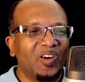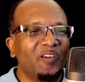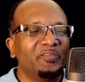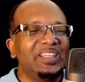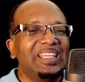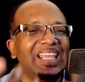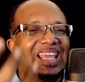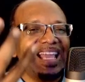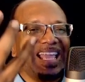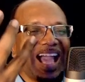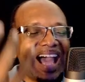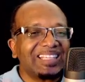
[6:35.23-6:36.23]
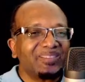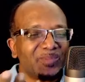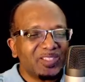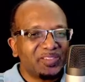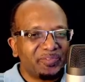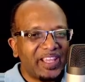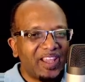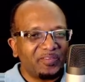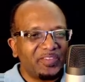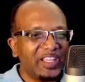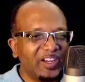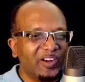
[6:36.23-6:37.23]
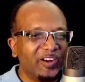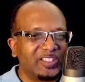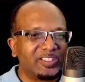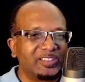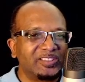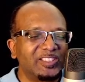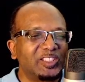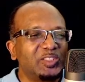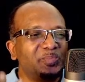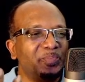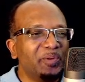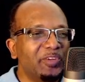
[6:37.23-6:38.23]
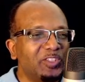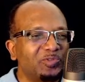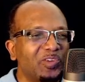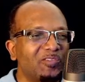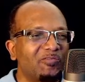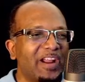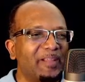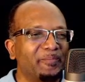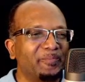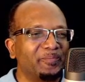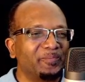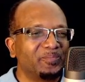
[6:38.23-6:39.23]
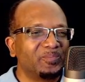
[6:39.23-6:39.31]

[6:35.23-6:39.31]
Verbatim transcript: of the atmosphere of the earth, the spiritual realm.